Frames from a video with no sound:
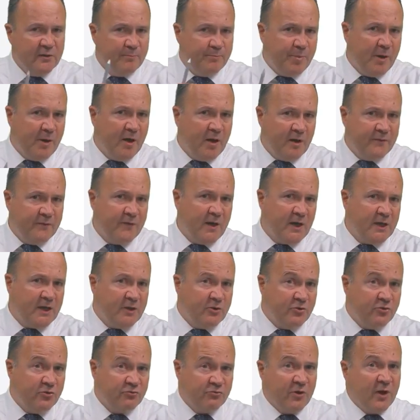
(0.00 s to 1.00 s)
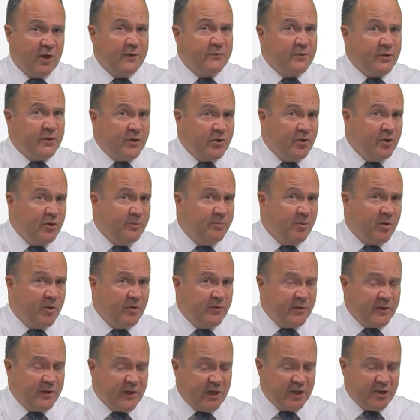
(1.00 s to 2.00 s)
Par value drives the coupon,
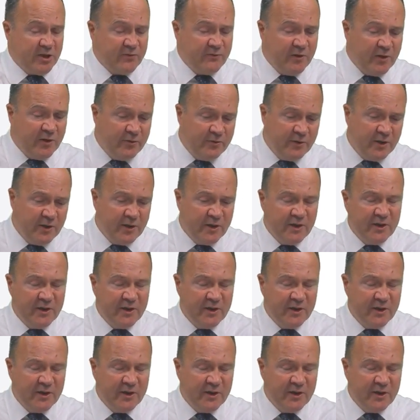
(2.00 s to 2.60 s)
the cash flow.